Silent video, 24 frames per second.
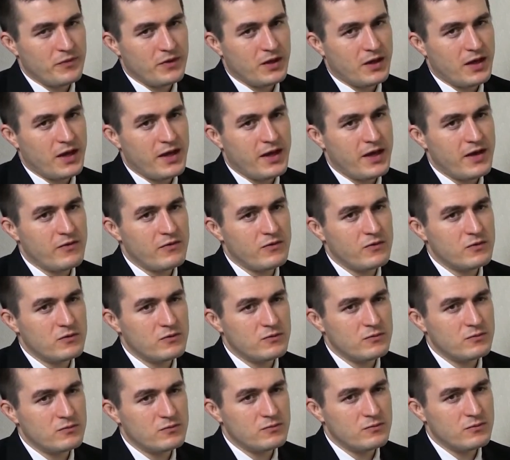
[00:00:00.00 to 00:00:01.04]
I
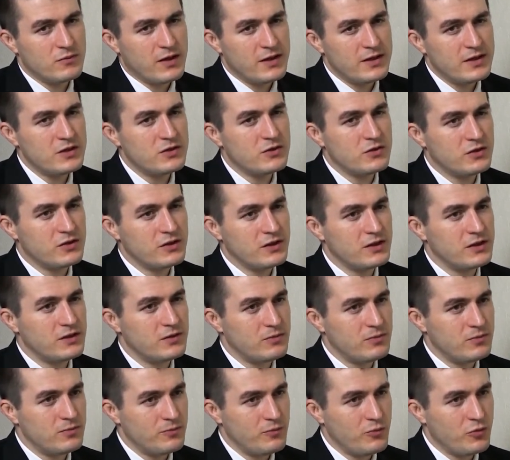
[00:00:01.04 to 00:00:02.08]
haven't, I need to think
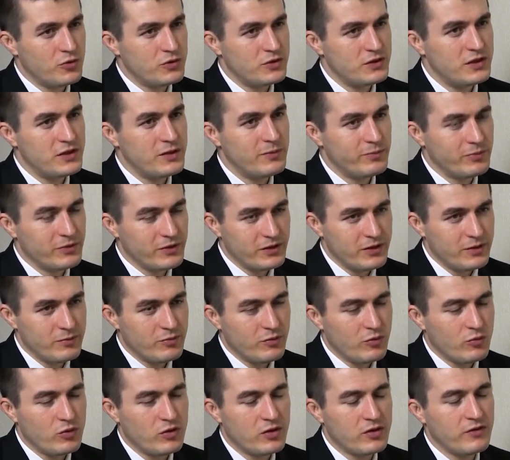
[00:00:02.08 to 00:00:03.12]
more deeply.
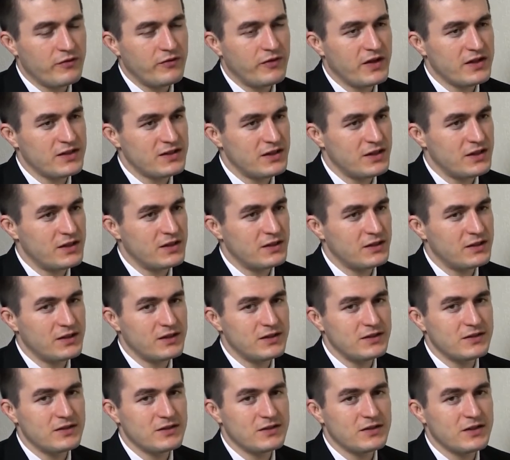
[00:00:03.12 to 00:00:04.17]
But one of the fascinating
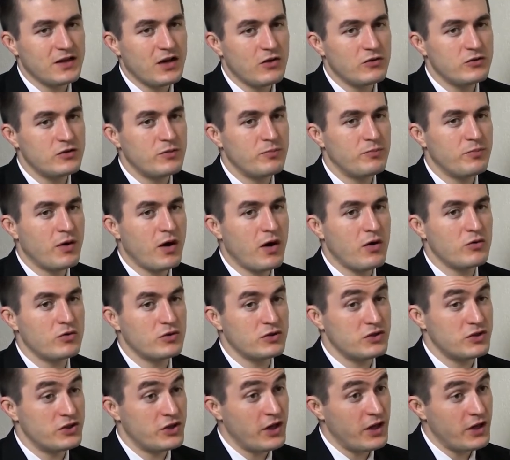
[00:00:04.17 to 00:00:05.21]
things is how did power
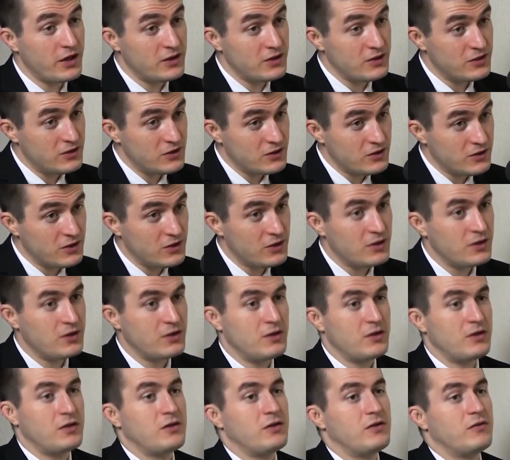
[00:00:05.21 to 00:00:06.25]
change
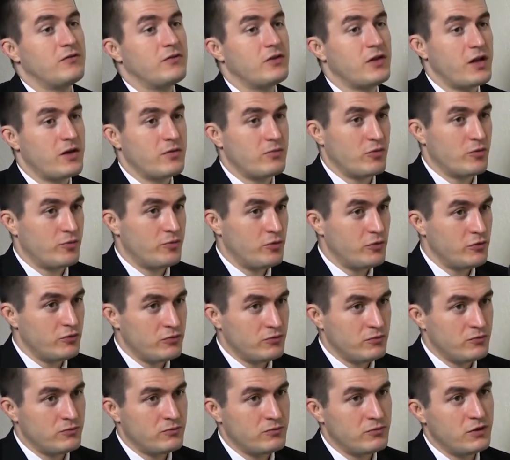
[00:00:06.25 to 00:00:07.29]
Vladimir
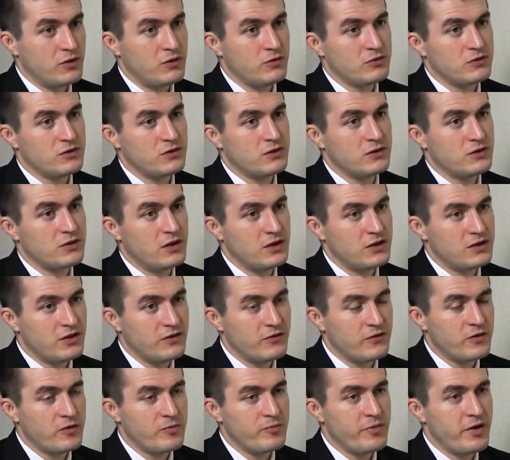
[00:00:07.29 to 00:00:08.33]
Putin? He was a
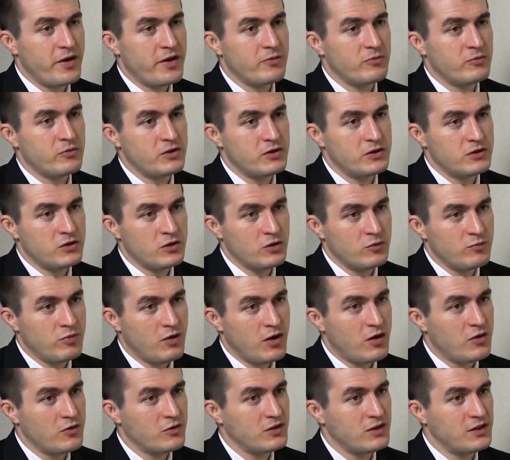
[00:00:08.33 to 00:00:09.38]
different man when he took
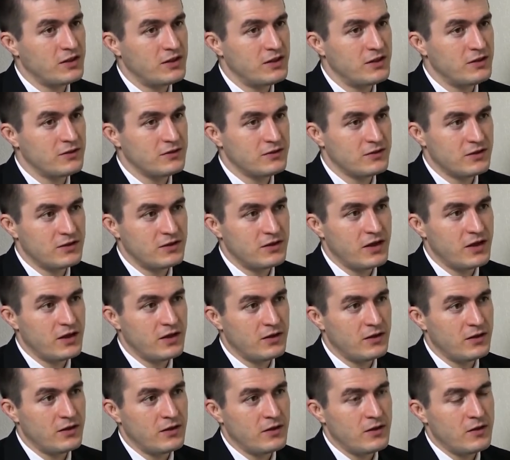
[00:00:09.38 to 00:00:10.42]
power than he is today.